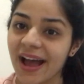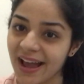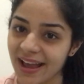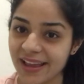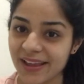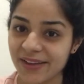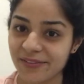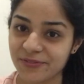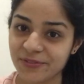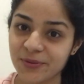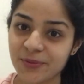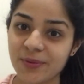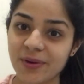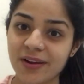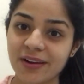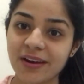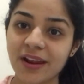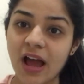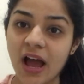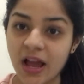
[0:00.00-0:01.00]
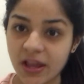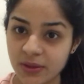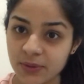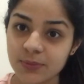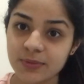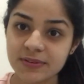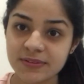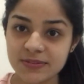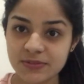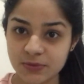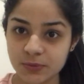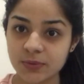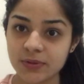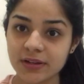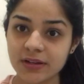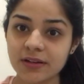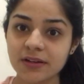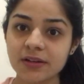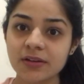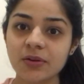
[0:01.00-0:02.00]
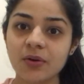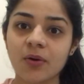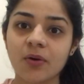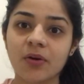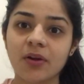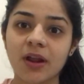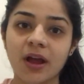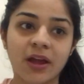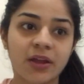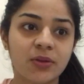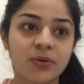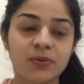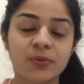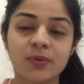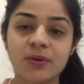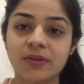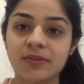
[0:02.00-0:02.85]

Hi everyone, are you a student or are you